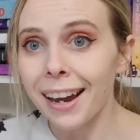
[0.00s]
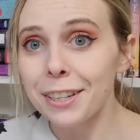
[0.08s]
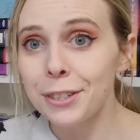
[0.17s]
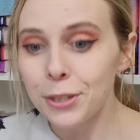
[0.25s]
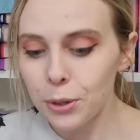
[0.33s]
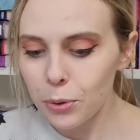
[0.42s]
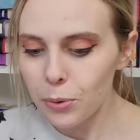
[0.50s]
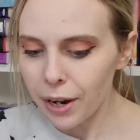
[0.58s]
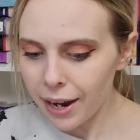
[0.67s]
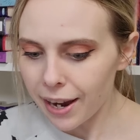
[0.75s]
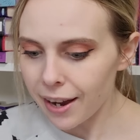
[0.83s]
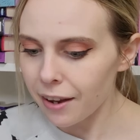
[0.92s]
do
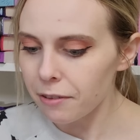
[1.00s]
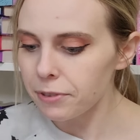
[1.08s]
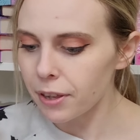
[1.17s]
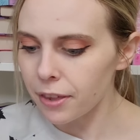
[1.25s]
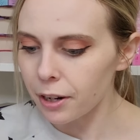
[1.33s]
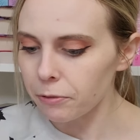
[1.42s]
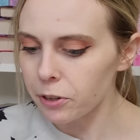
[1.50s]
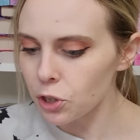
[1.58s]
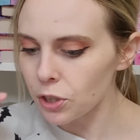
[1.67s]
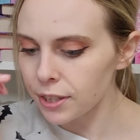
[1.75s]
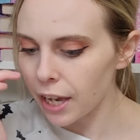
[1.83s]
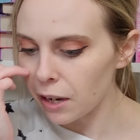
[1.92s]
have Their
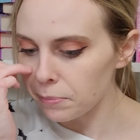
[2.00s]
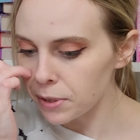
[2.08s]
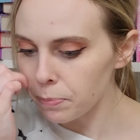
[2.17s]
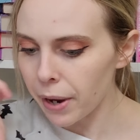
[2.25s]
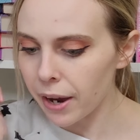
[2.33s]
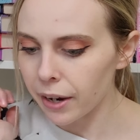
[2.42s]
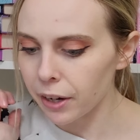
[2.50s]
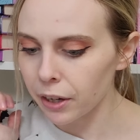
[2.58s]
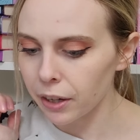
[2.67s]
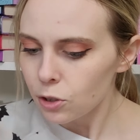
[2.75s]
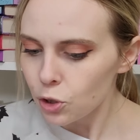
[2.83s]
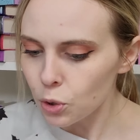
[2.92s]
Vicious Games
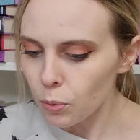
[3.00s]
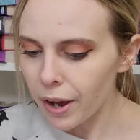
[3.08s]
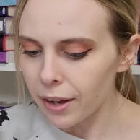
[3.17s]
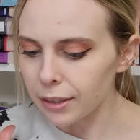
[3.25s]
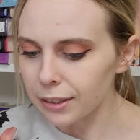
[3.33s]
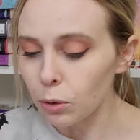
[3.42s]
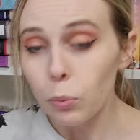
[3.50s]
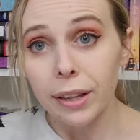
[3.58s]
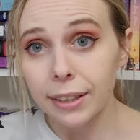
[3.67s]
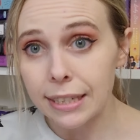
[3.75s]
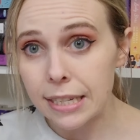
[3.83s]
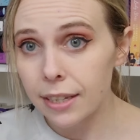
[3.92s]
by Joelle
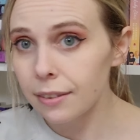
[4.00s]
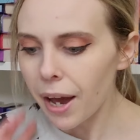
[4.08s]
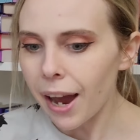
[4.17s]
Wellington.